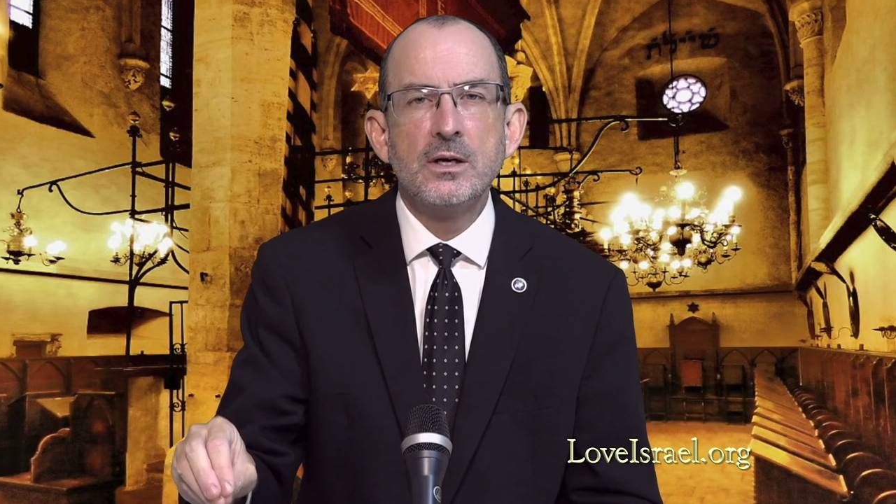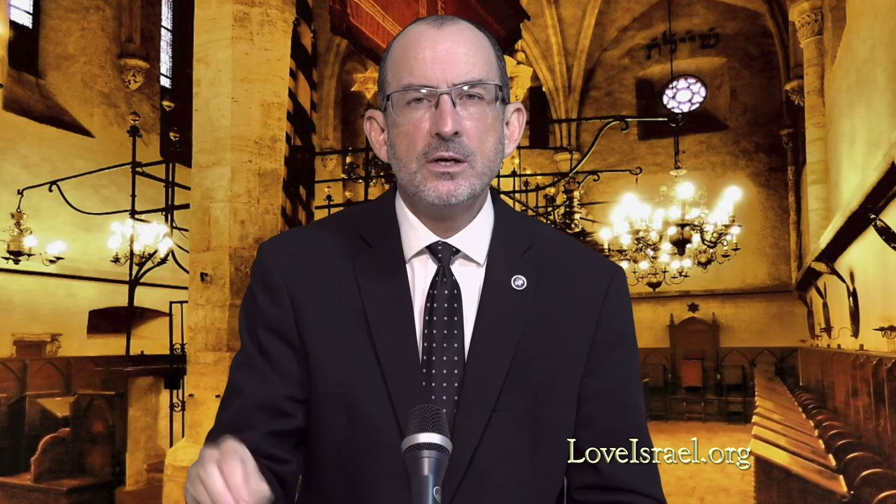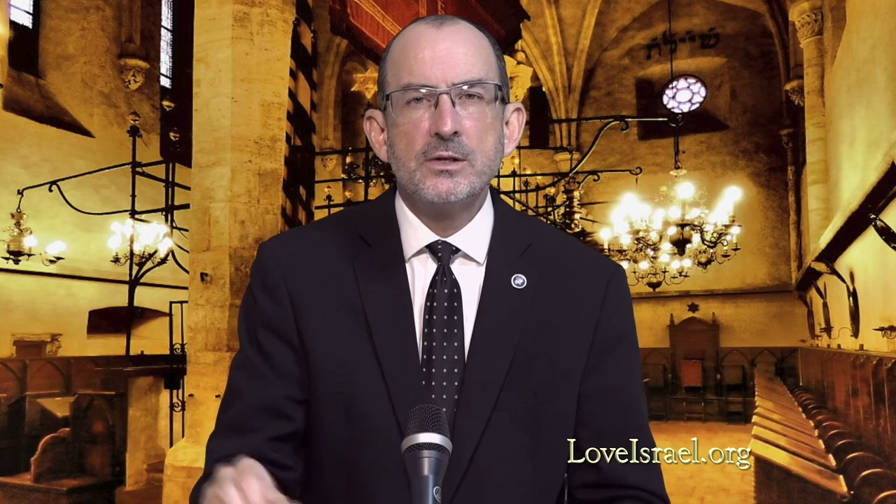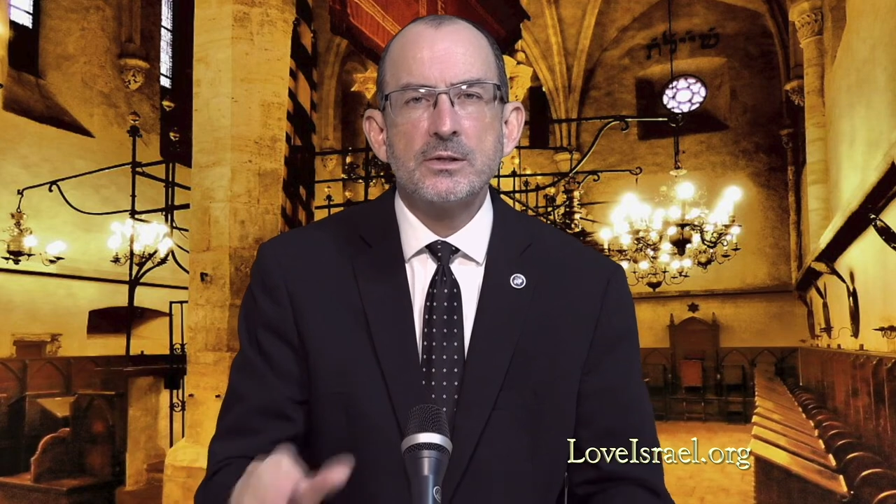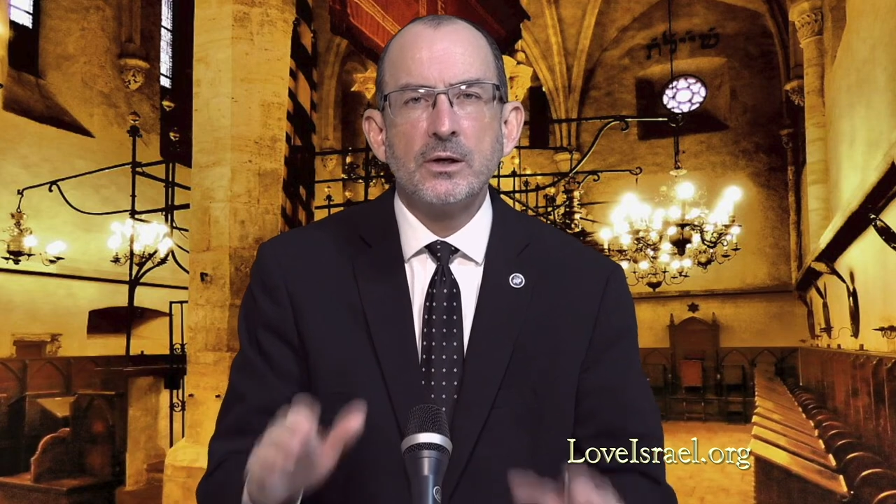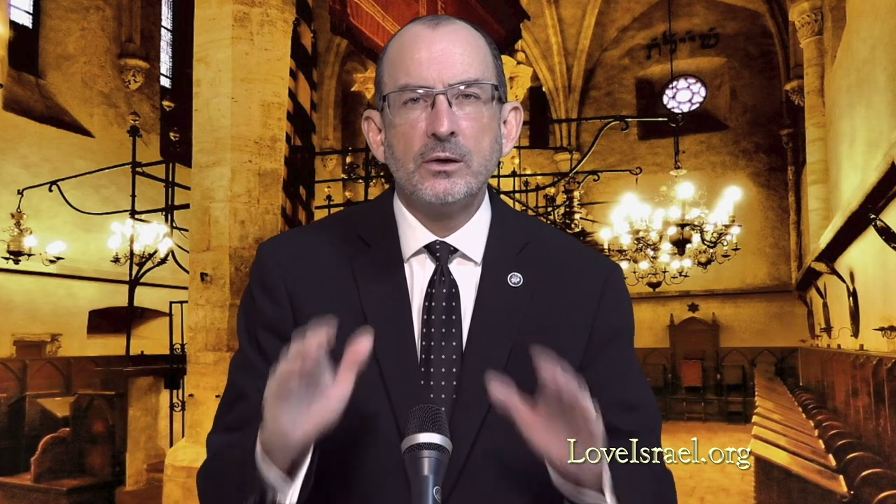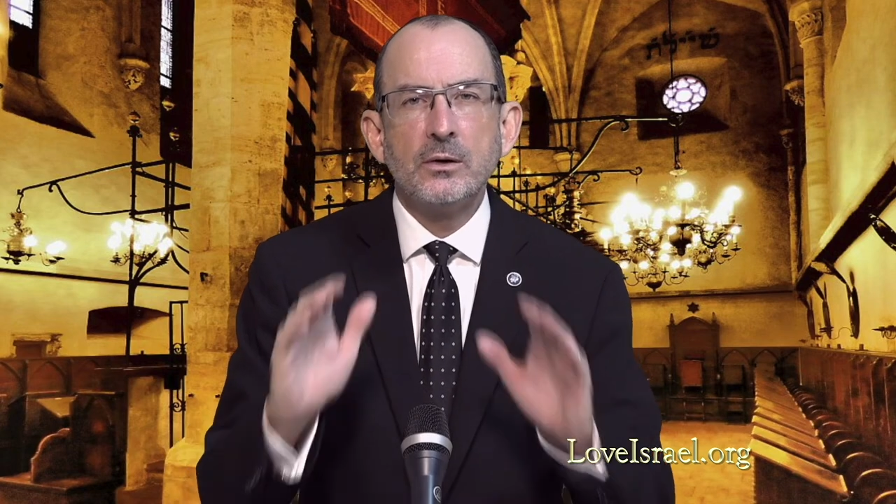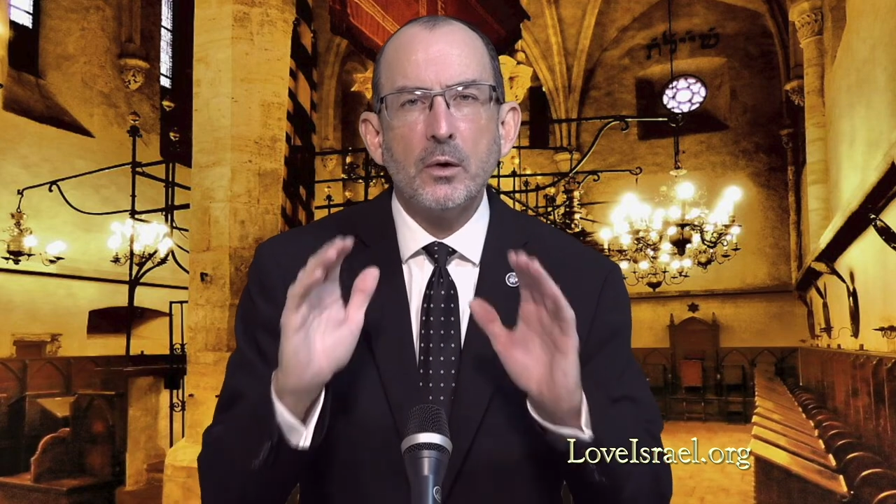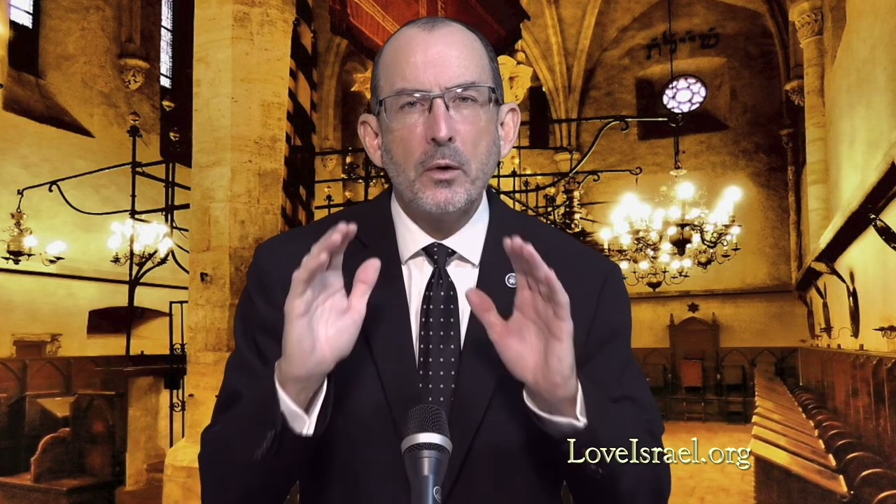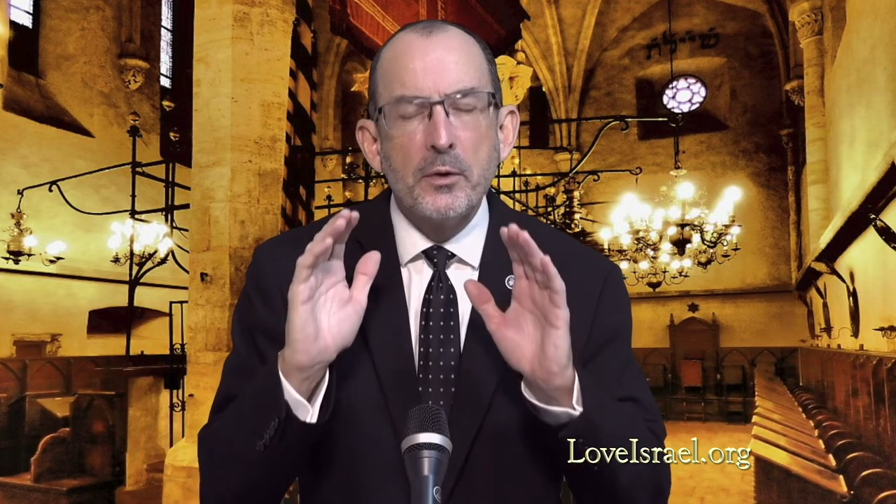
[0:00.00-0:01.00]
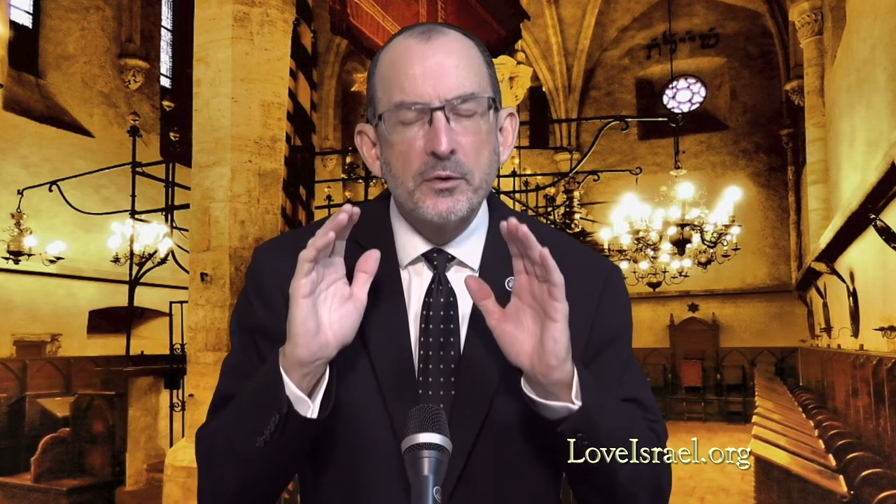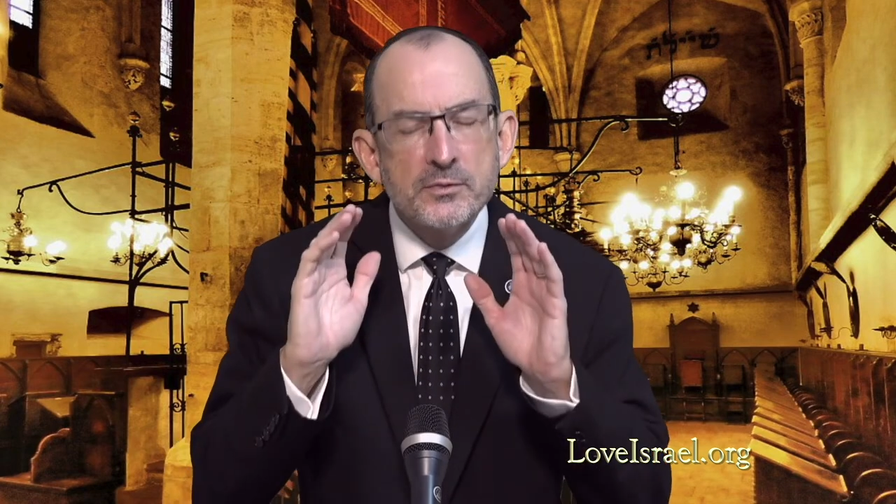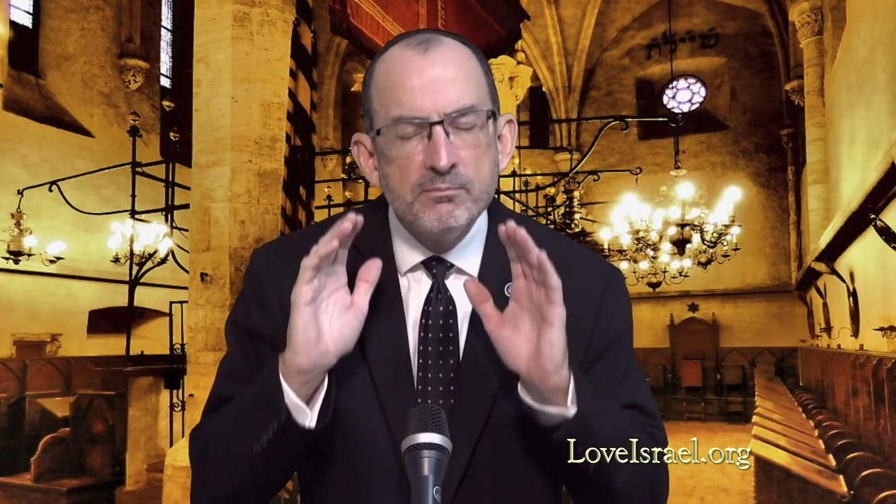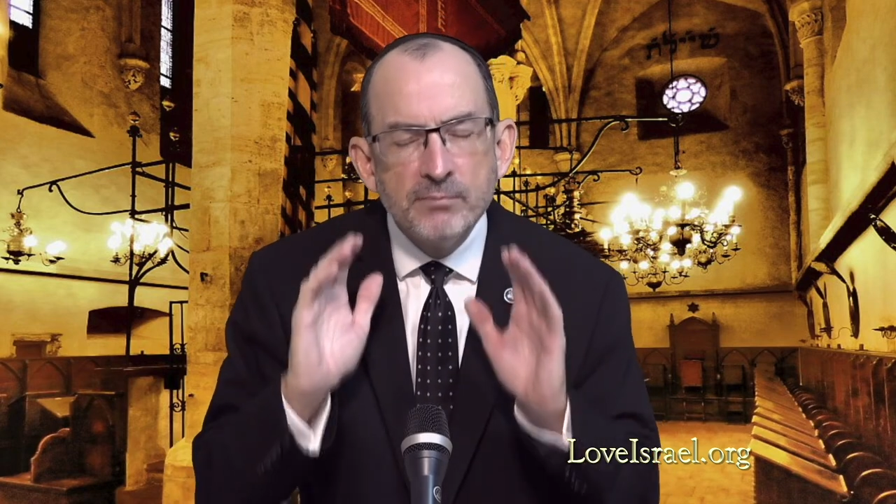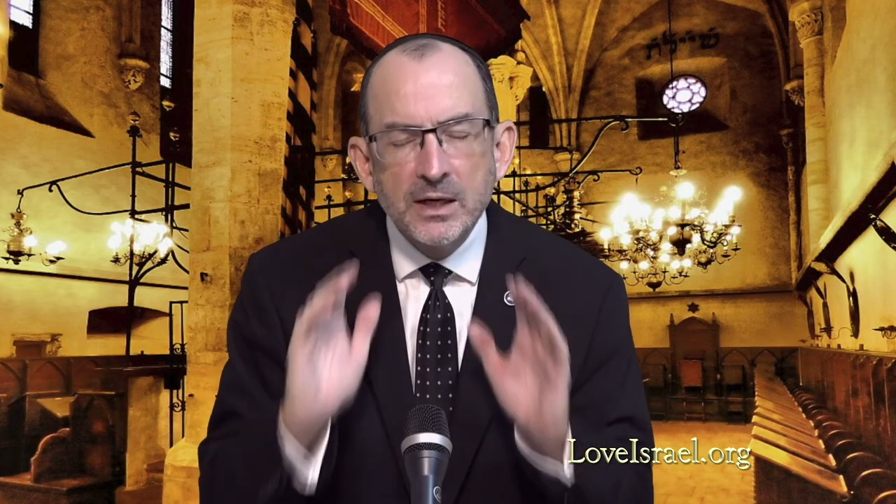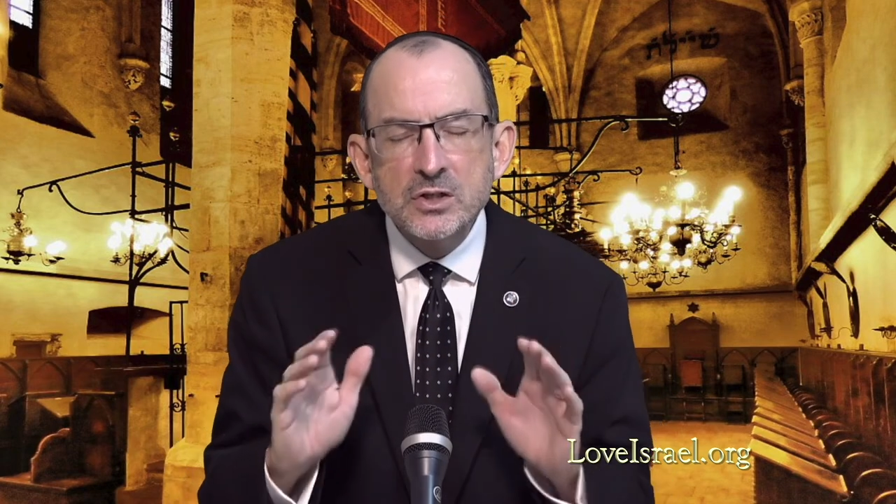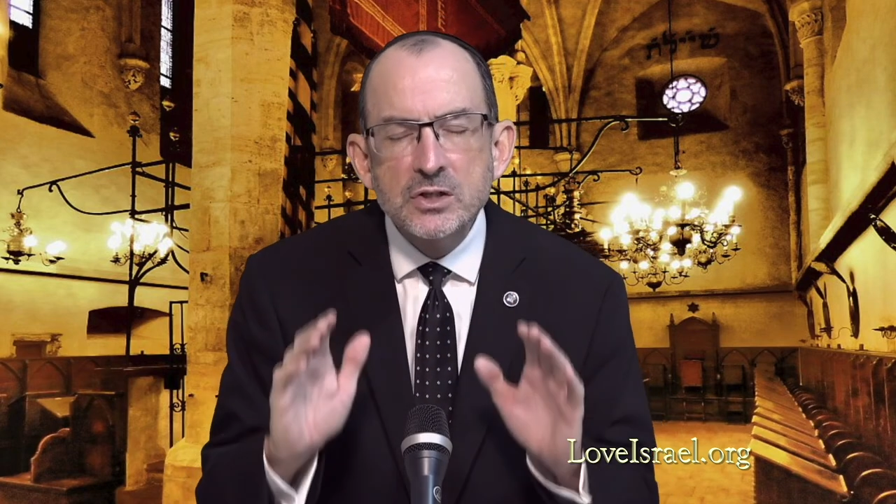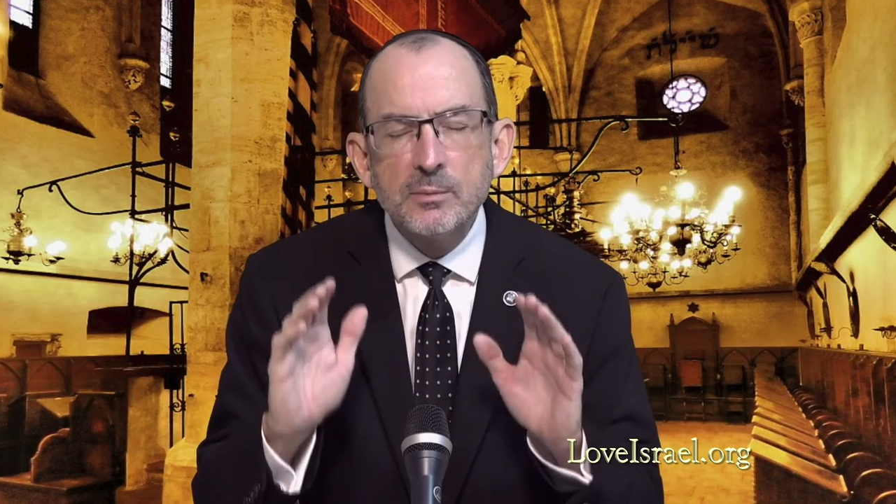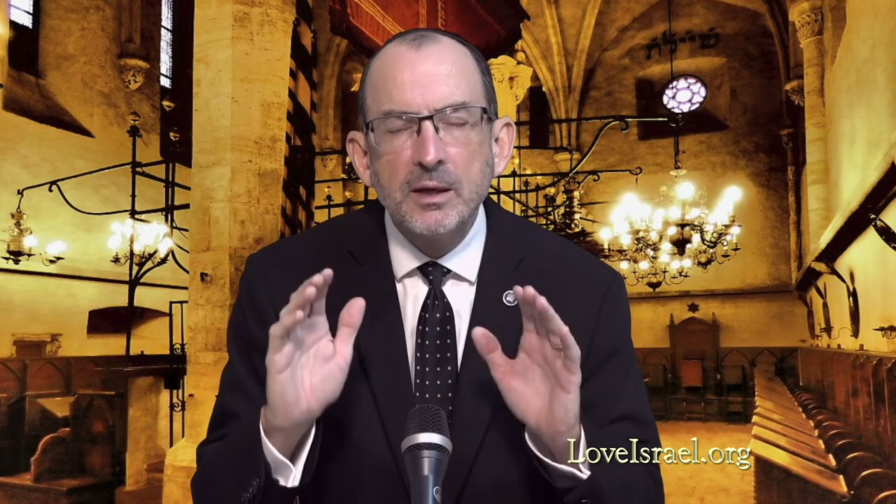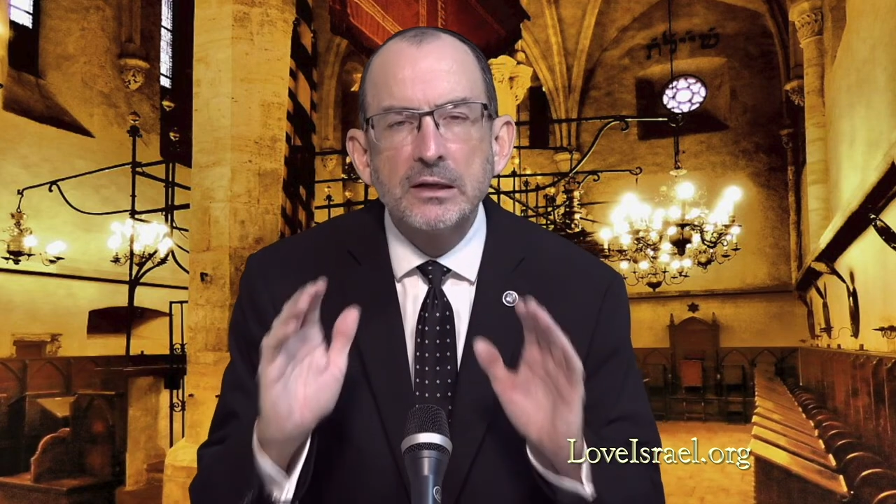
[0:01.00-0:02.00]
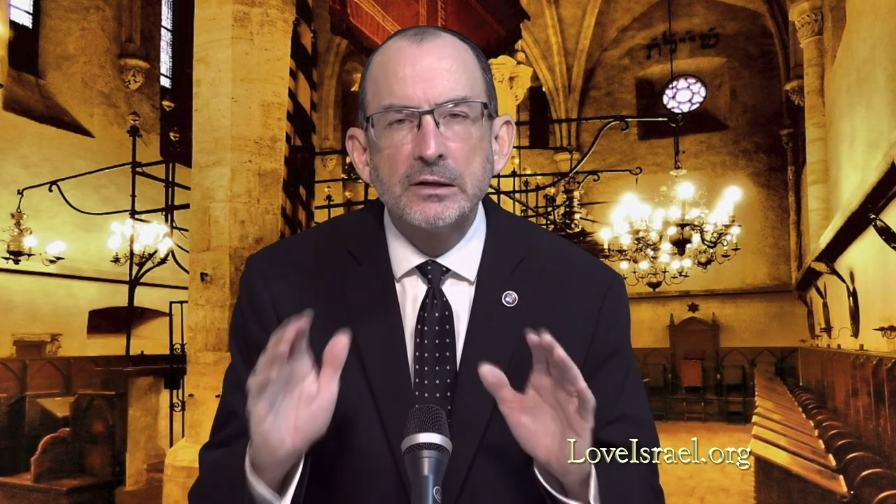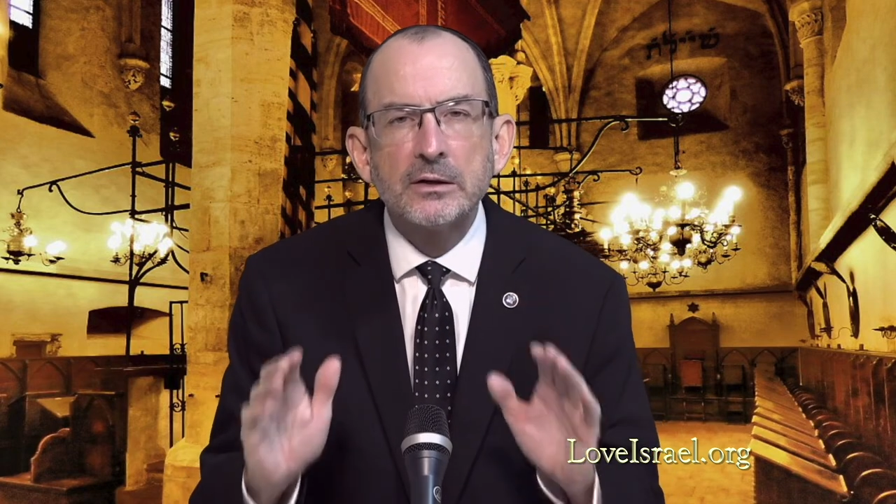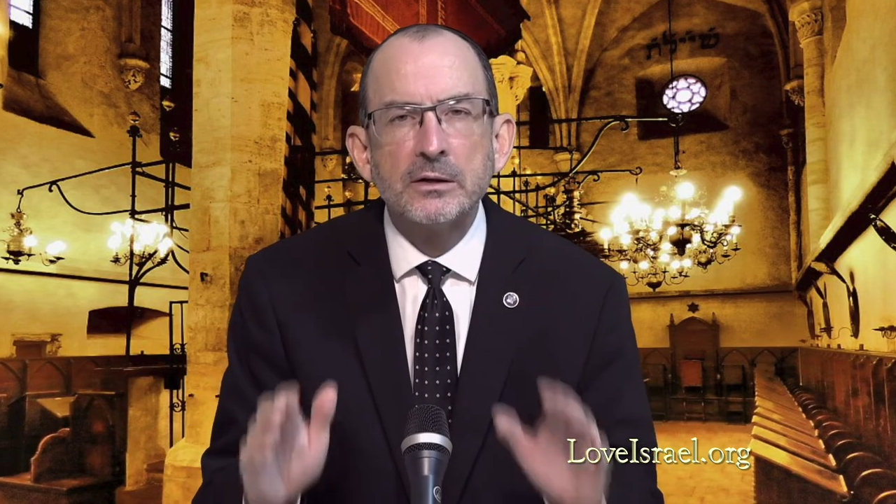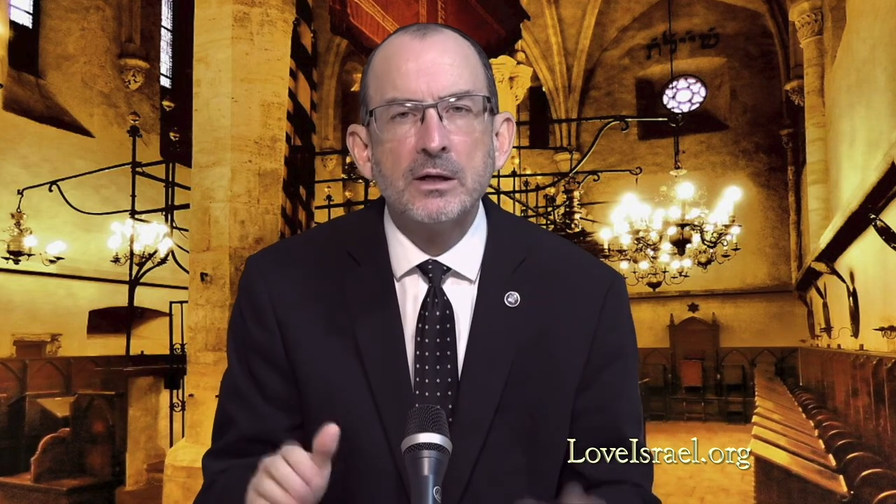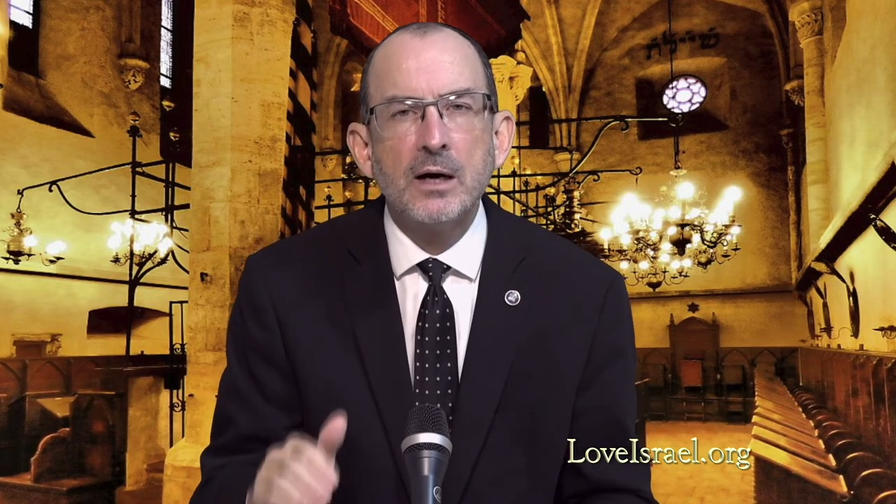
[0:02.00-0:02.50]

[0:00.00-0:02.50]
So there's much to be learned